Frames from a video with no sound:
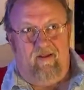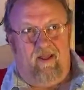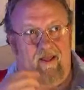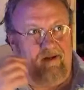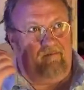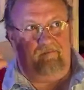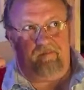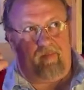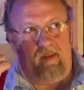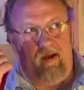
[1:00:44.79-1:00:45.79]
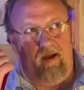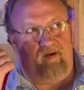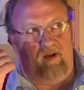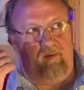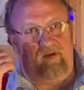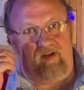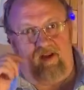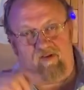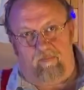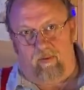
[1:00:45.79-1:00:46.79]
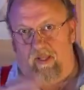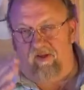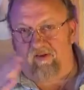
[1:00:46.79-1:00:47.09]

And I it was it's a place